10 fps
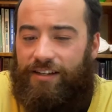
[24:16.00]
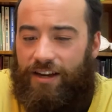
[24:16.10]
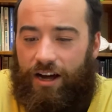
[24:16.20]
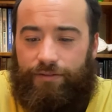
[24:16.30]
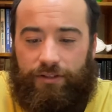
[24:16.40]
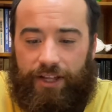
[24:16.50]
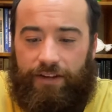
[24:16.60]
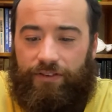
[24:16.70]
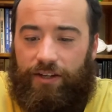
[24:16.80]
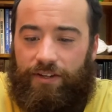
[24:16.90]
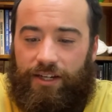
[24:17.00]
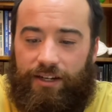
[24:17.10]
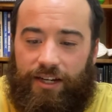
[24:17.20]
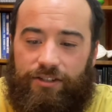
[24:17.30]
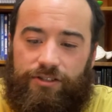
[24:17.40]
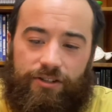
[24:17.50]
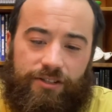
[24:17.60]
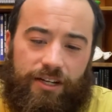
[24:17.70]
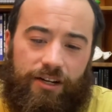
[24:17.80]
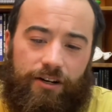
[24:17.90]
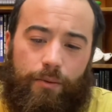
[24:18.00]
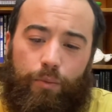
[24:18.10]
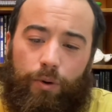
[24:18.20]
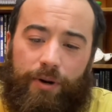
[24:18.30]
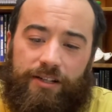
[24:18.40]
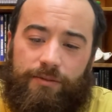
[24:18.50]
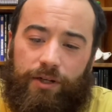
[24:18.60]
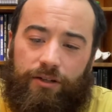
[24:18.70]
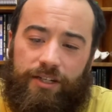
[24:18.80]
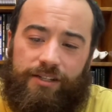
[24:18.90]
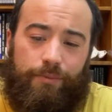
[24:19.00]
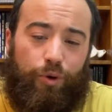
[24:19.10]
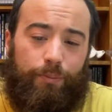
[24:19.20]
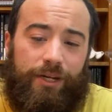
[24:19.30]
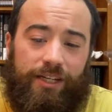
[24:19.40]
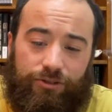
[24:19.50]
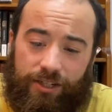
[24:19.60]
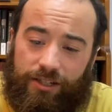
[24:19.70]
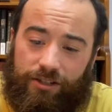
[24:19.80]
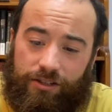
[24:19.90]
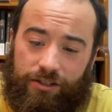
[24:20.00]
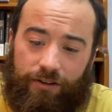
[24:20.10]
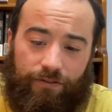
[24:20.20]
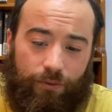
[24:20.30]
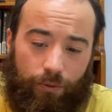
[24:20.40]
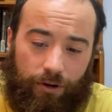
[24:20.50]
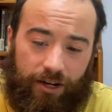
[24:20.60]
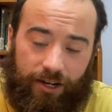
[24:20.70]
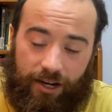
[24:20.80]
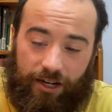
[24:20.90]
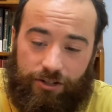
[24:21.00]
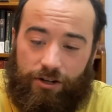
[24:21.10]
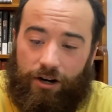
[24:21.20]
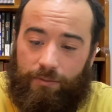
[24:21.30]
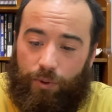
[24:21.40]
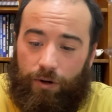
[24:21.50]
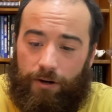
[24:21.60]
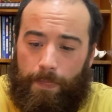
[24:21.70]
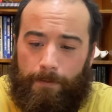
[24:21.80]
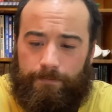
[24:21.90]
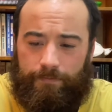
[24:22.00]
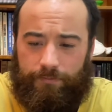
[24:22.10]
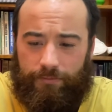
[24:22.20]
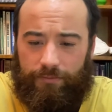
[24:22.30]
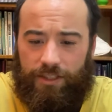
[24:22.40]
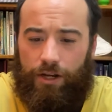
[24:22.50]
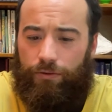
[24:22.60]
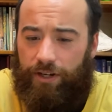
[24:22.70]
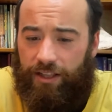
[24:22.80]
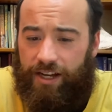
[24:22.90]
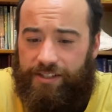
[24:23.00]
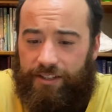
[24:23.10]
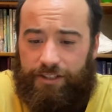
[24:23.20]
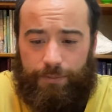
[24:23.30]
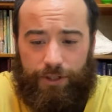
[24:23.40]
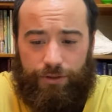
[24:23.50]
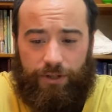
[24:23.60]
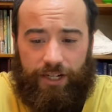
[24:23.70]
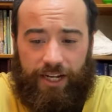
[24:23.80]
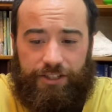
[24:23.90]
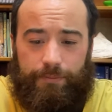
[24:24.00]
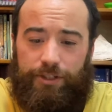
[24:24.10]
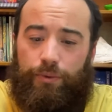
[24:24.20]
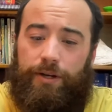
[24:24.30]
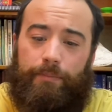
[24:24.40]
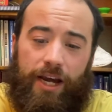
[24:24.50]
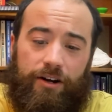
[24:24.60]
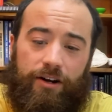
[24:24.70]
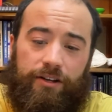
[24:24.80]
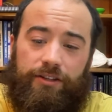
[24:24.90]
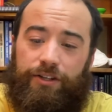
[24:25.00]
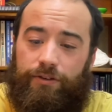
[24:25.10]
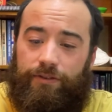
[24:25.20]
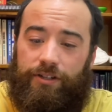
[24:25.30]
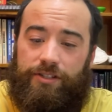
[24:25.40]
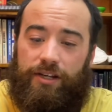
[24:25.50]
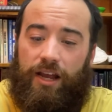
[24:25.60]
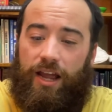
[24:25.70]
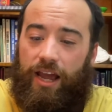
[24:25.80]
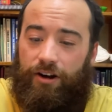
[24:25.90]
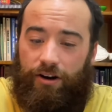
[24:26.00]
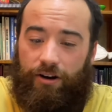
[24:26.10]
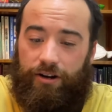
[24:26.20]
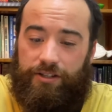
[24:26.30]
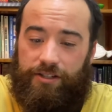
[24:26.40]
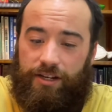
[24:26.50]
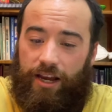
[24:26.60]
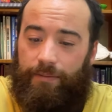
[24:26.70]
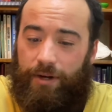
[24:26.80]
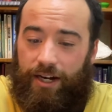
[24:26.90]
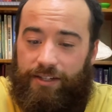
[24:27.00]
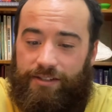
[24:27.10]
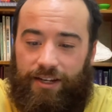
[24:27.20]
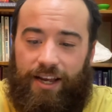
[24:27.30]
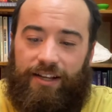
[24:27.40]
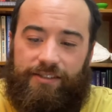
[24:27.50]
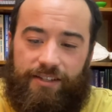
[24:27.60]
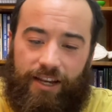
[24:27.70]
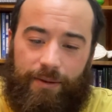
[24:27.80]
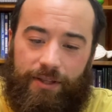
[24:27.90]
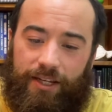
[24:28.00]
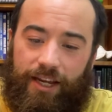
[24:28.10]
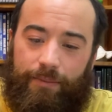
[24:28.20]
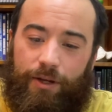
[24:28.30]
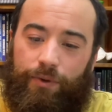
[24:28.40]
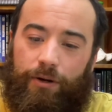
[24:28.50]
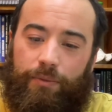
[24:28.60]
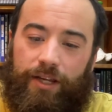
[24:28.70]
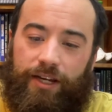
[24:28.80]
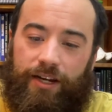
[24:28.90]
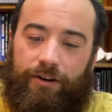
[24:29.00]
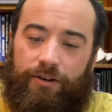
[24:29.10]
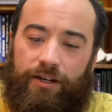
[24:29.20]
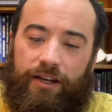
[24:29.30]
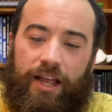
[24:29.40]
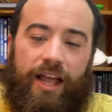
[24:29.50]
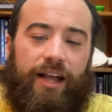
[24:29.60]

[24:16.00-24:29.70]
As novel, life-giving connections are secured, more possibilities, more petri dishes for connection are born. Realizing the spiritual connection between matter, the universe, and our hearts and minds is the name of the game that we are playing out.